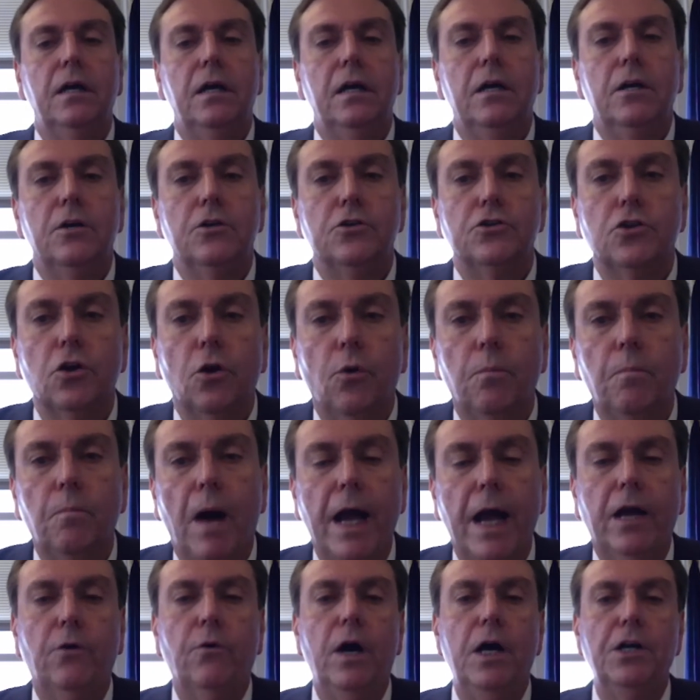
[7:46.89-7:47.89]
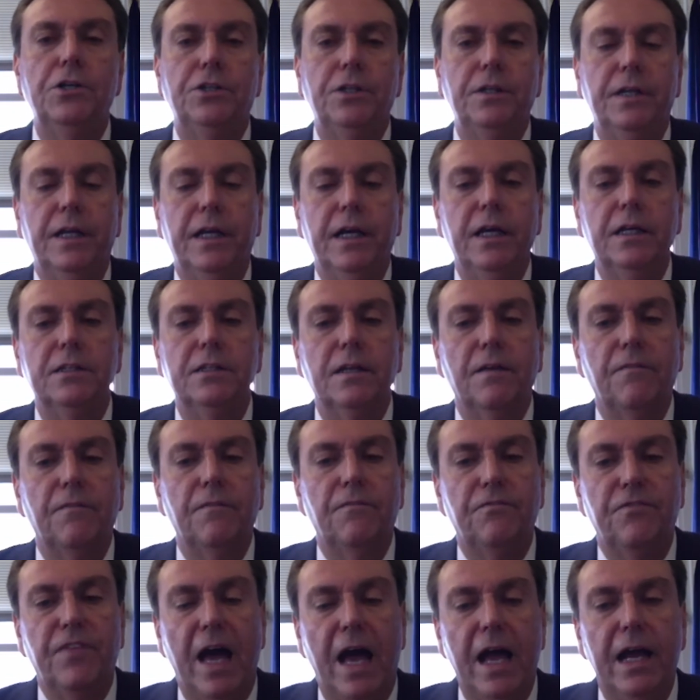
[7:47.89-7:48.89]
So my question is,
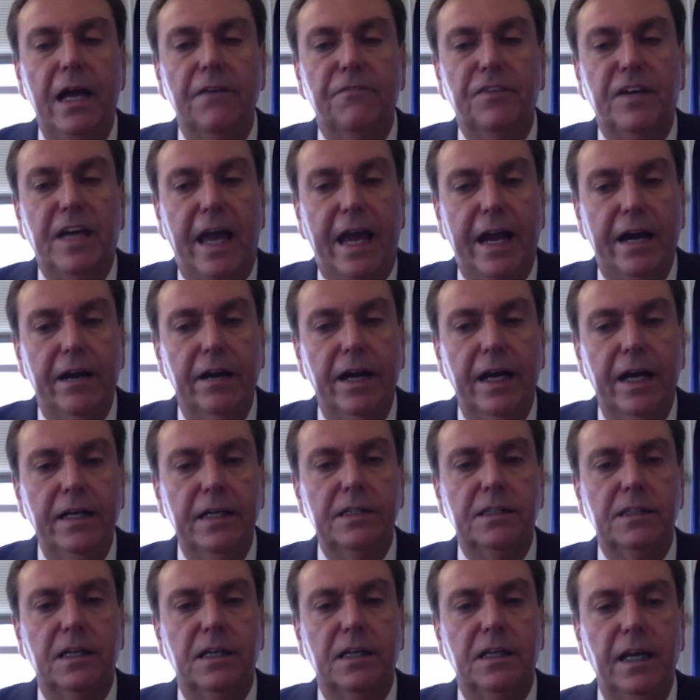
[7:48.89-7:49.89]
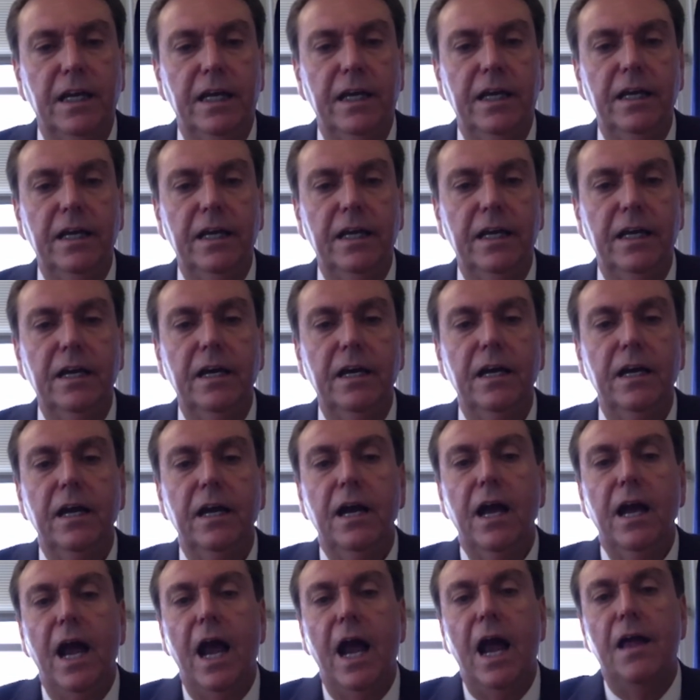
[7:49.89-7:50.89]
if caring is king
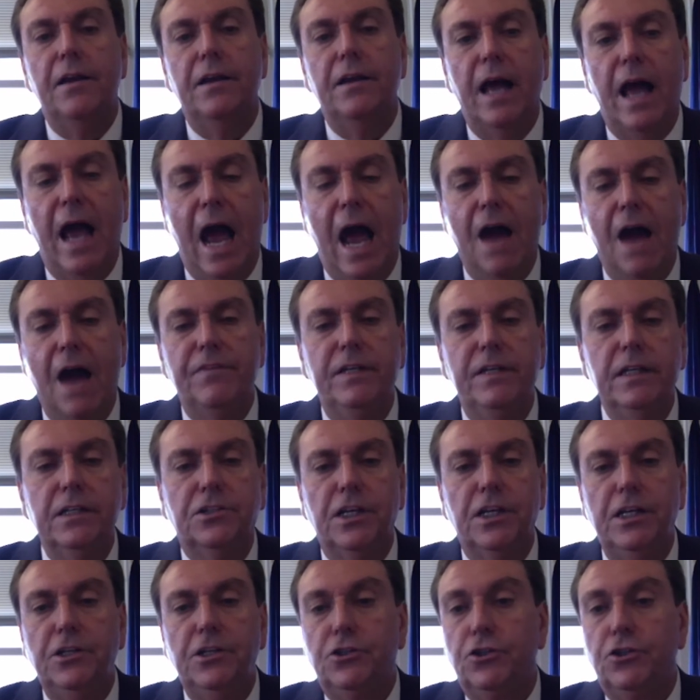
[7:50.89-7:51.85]
and having a teacher